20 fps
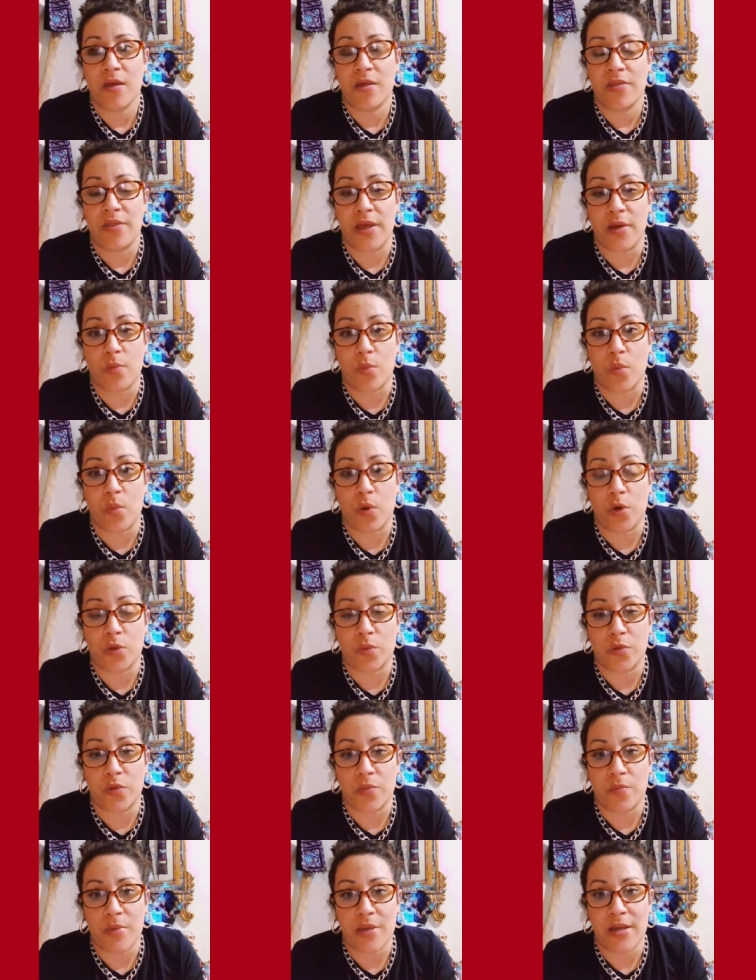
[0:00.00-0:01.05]
they worked
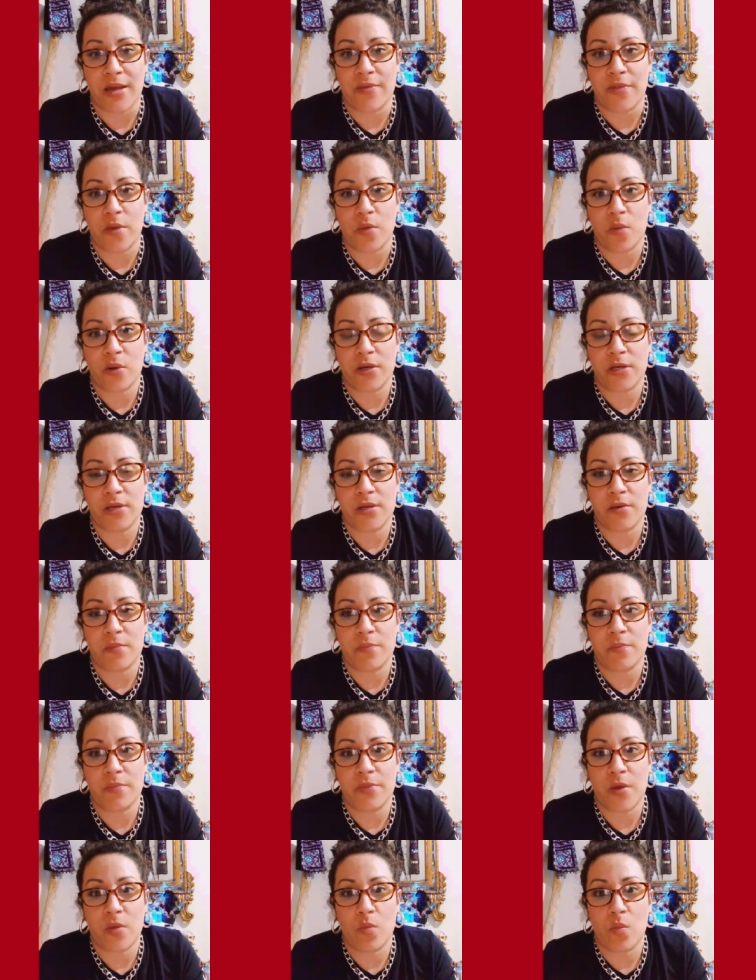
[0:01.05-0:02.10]
with me and they wanted
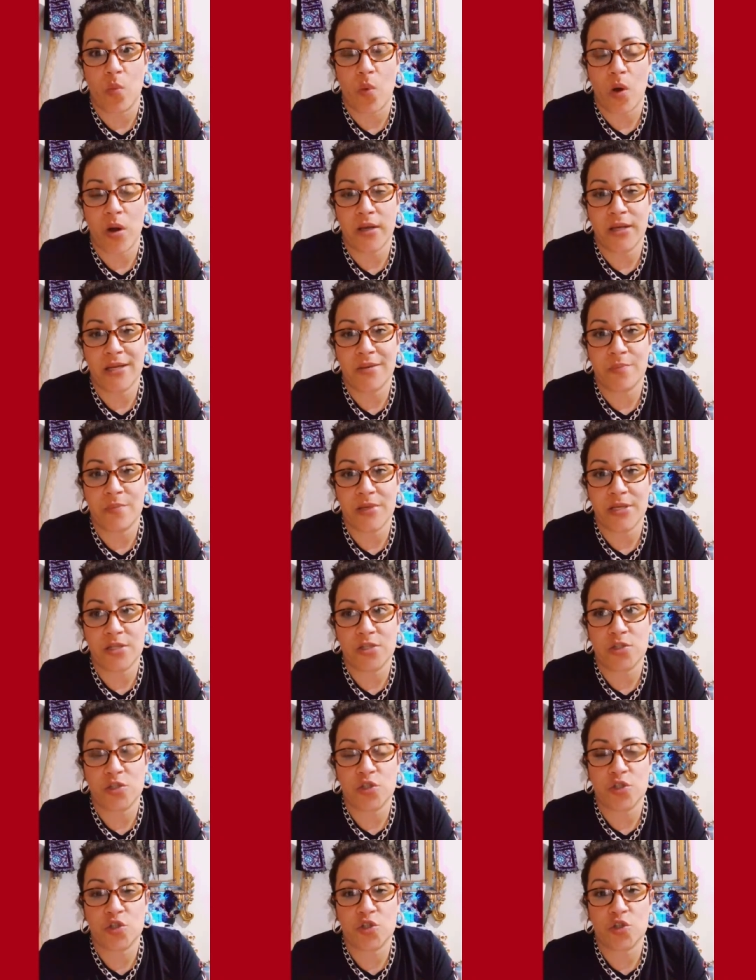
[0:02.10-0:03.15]
they wanted me
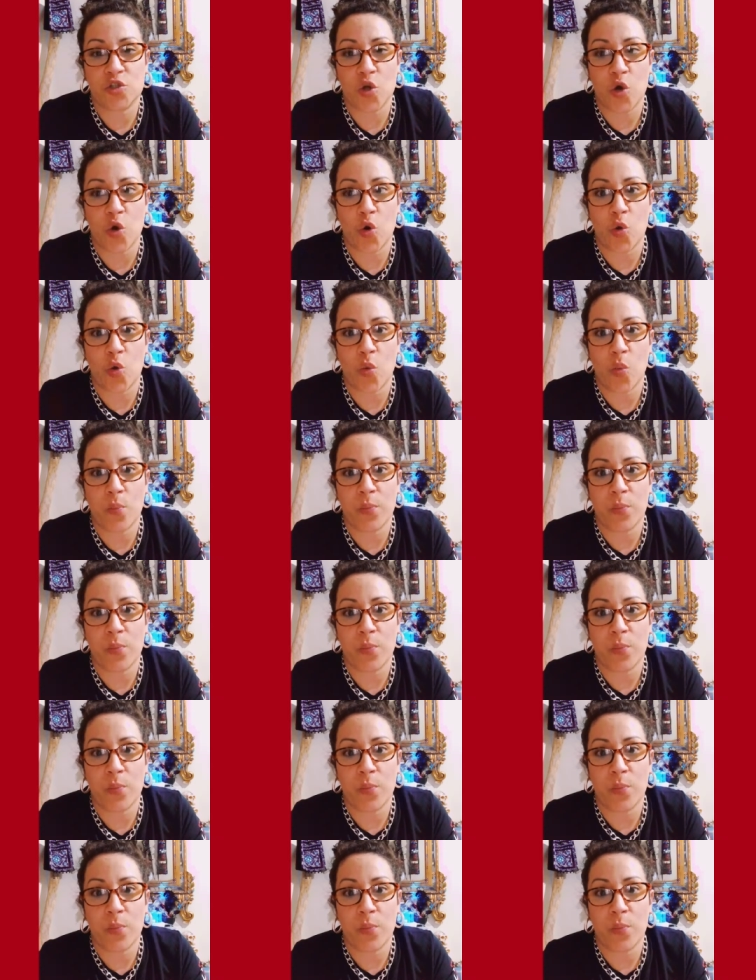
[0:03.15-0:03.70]
to show